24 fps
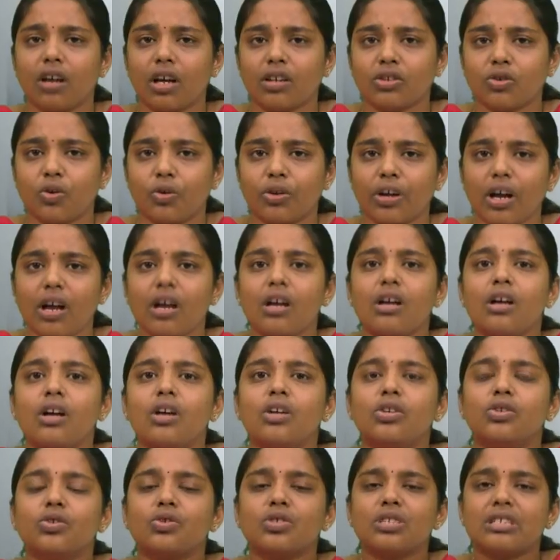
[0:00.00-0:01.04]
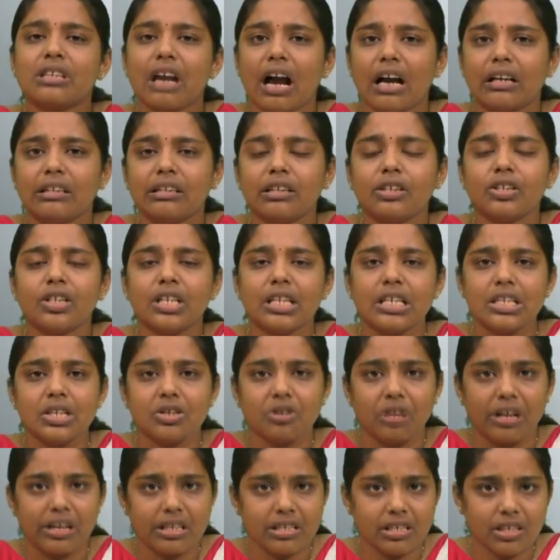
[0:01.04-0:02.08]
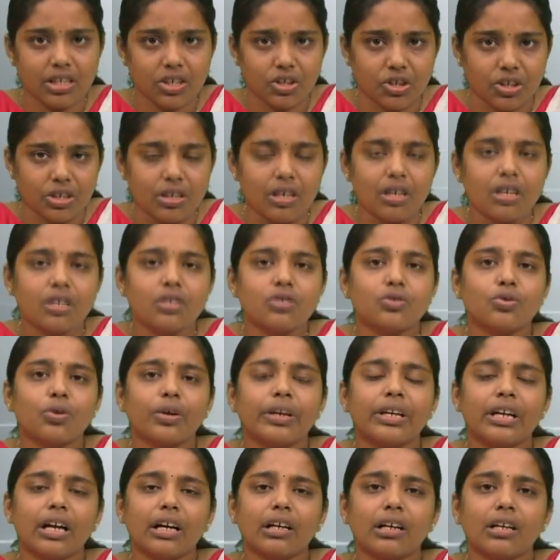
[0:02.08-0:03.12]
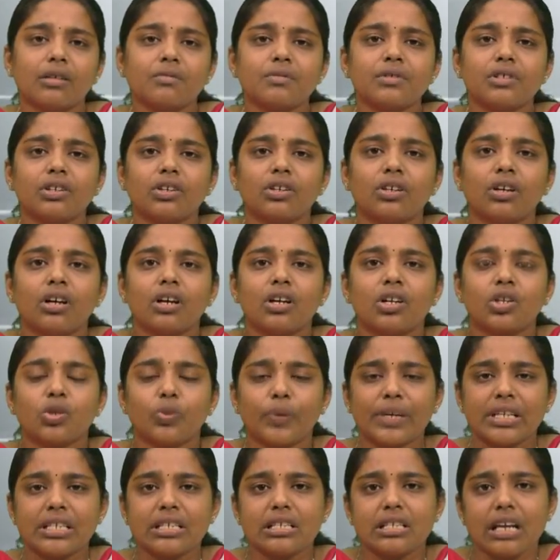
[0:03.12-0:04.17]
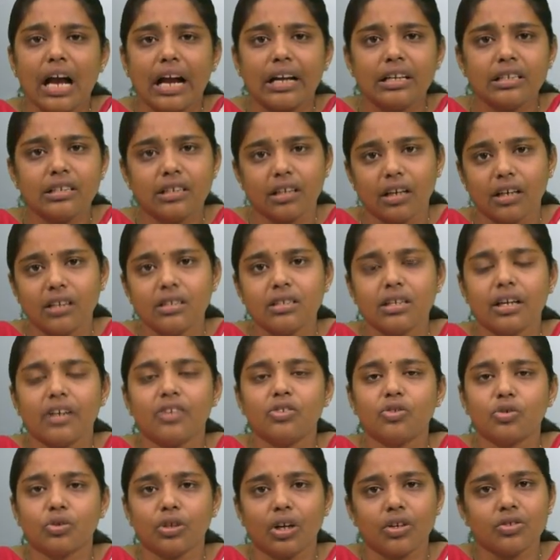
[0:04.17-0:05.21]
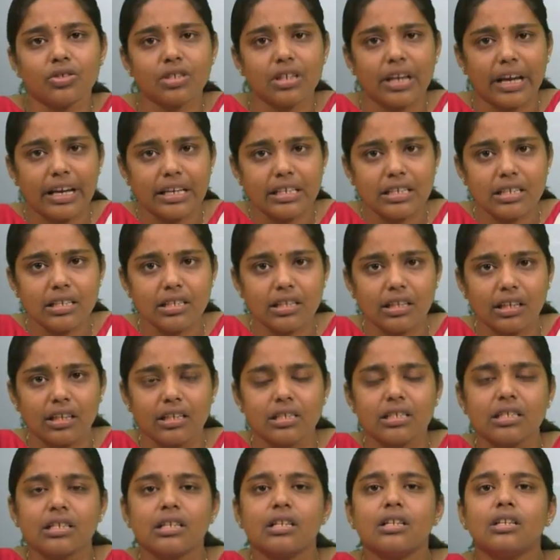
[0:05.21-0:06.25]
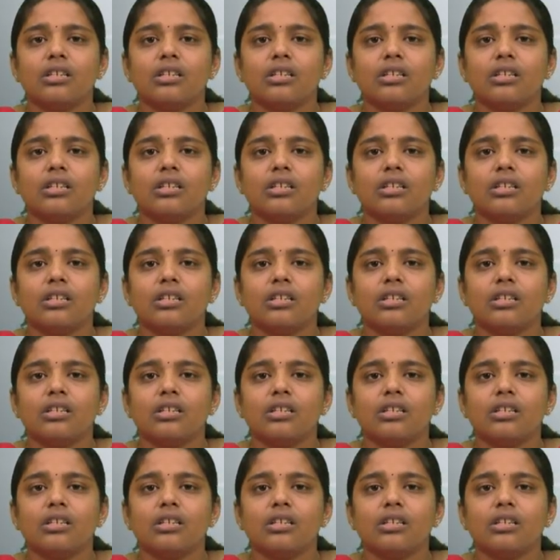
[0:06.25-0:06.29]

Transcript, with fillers: North Korea to start the denuclearization. So here comes the twists and turns in 2018 things.